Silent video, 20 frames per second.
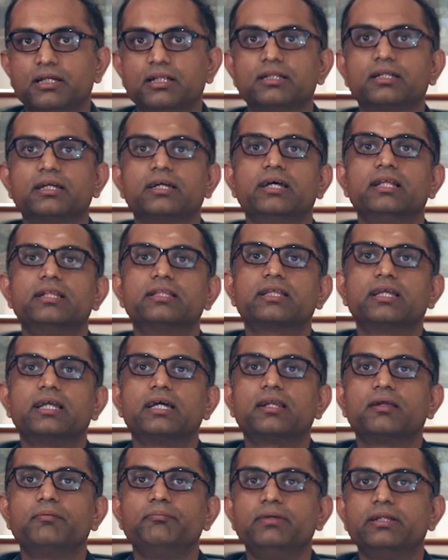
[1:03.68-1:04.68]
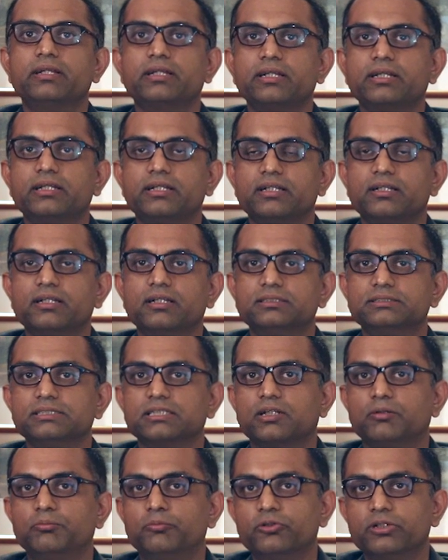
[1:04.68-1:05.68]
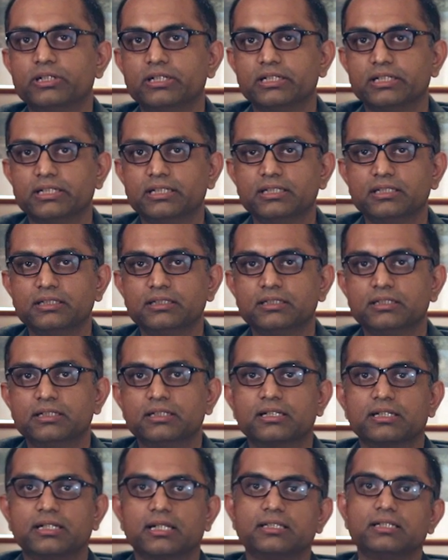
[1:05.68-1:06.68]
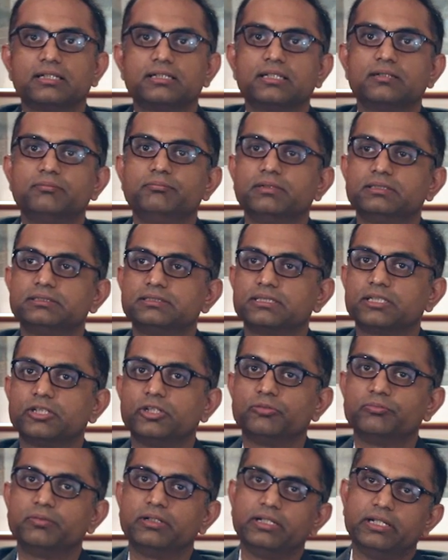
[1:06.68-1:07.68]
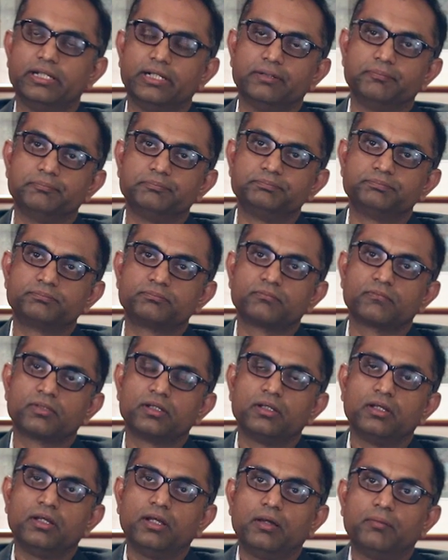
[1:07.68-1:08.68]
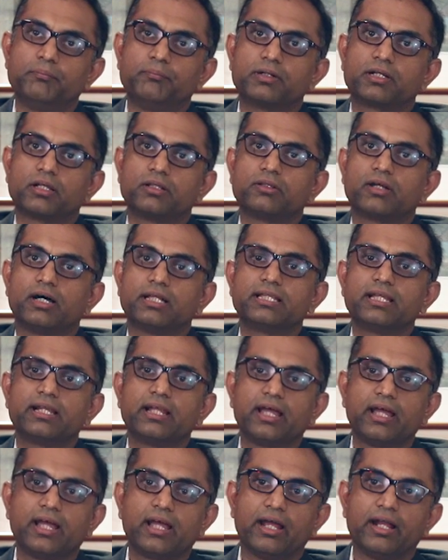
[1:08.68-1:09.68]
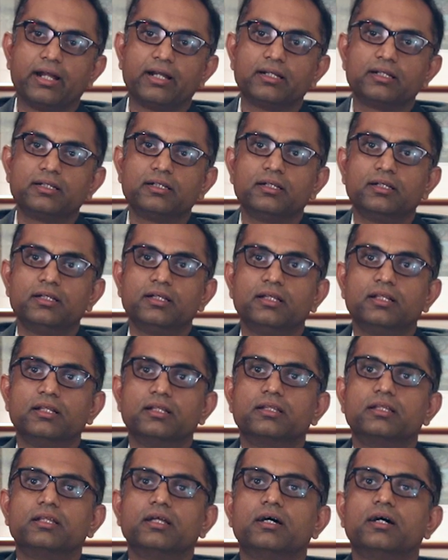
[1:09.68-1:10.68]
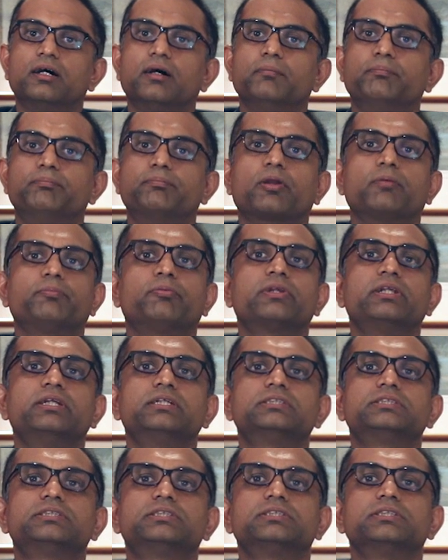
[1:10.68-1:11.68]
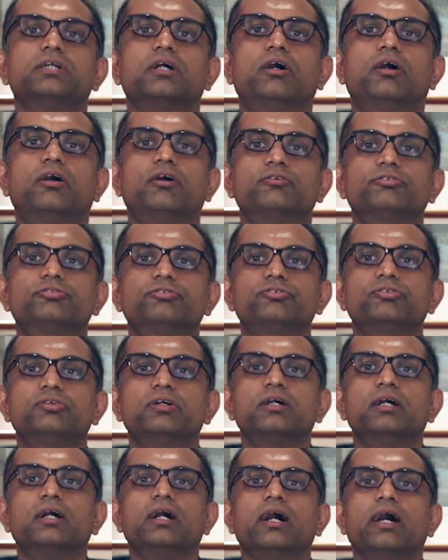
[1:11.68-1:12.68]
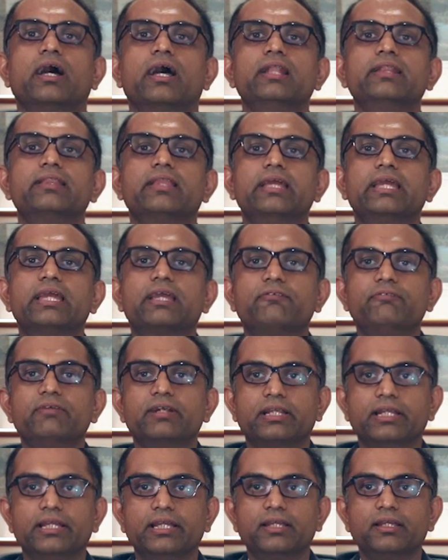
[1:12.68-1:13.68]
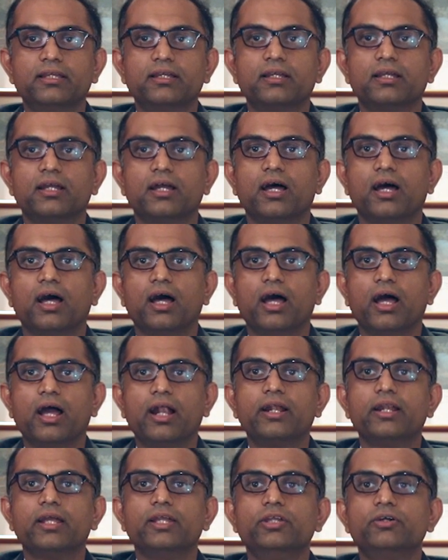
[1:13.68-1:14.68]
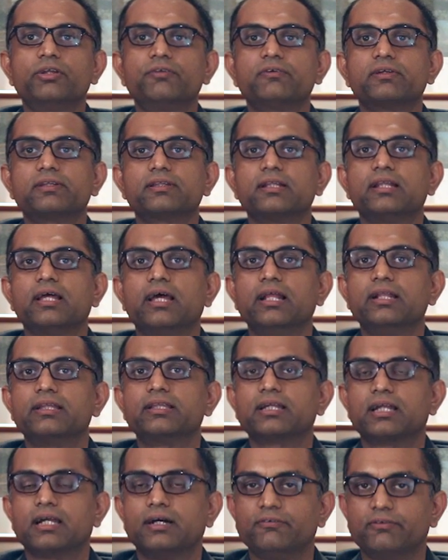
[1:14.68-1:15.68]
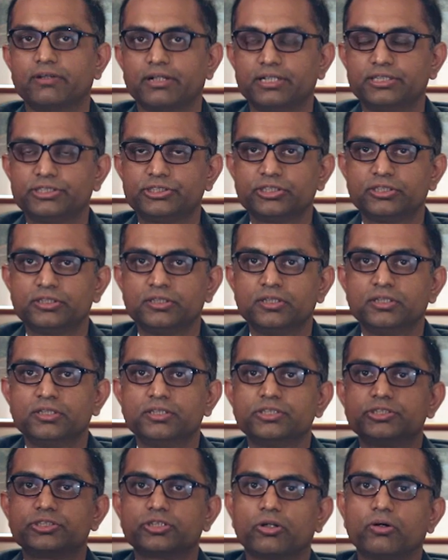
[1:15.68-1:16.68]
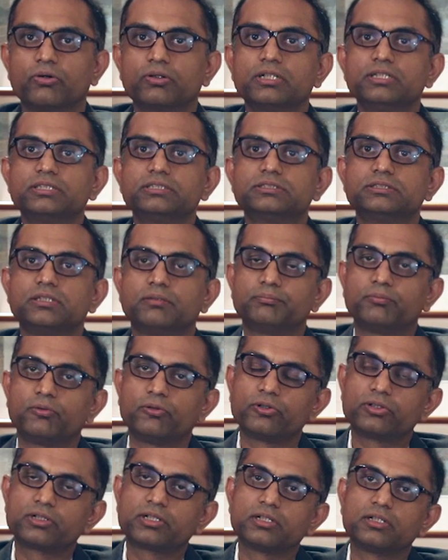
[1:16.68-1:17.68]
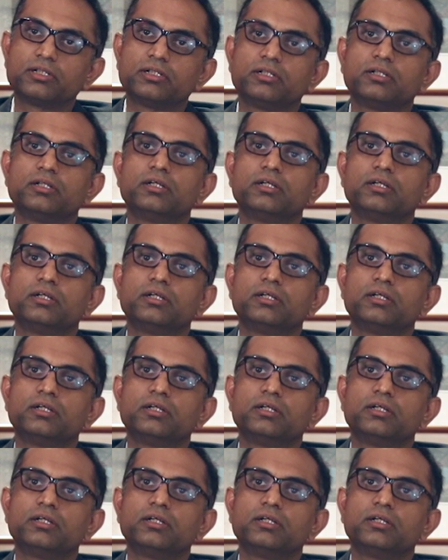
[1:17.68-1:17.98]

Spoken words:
that healthcare be treated as a commodity rather than basic human need. But on the other hand, the proponents of health equity and universal health coverage strongly support